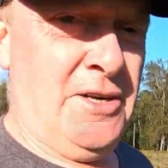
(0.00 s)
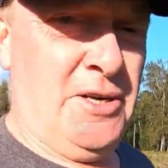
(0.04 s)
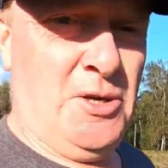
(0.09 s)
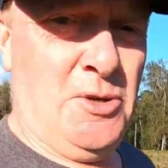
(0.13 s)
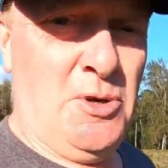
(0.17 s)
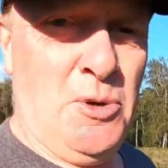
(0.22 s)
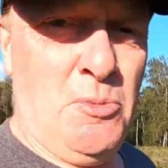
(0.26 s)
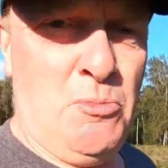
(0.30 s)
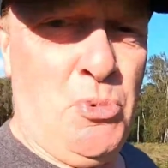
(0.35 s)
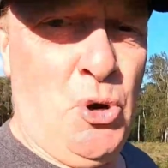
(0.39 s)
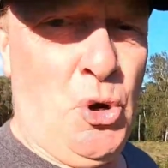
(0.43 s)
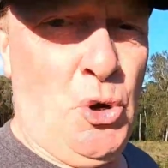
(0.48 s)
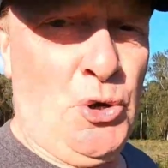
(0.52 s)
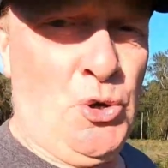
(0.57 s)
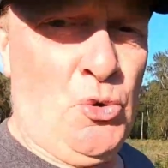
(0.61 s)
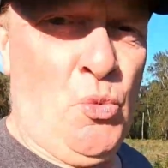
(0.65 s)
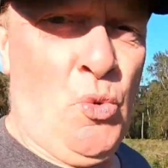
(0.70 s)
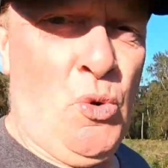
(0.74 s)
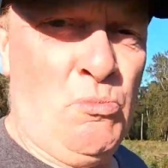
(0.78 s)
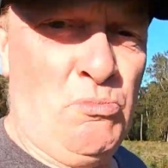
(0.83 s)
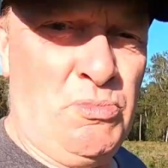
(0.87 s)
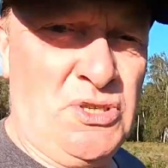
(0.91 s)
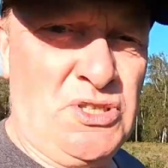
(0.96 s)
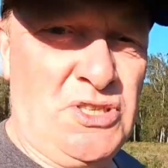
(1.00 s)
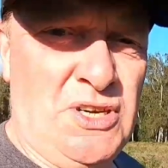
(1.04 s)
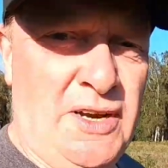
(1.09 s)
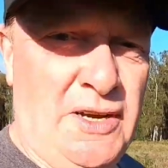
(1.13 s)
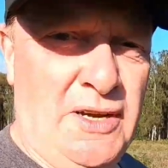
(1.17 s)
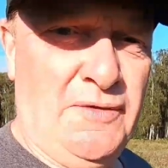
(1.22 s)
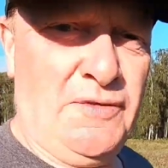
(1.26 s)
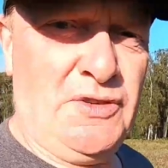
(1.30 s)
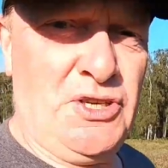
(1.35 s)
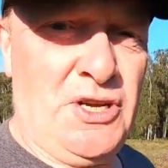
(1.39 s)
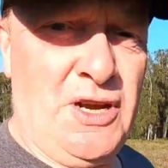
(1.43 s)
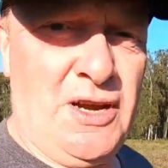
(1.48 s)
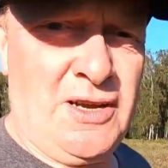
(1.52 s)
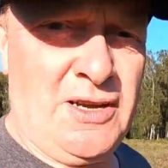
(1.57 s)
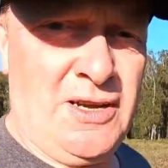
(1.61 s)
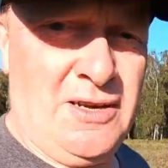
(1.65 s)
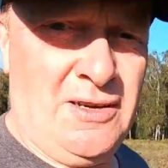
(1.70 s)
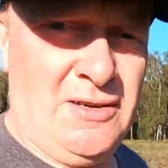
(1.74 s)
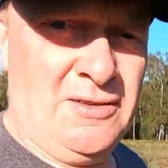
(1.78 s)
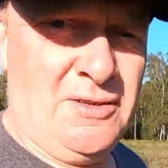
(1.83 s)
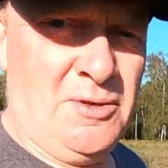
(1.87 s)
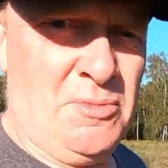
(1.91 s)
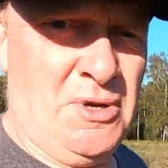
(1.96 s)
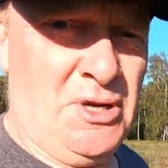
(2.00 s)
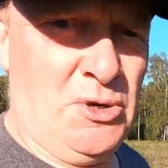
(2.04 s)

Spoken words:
did 0.1% of checking, the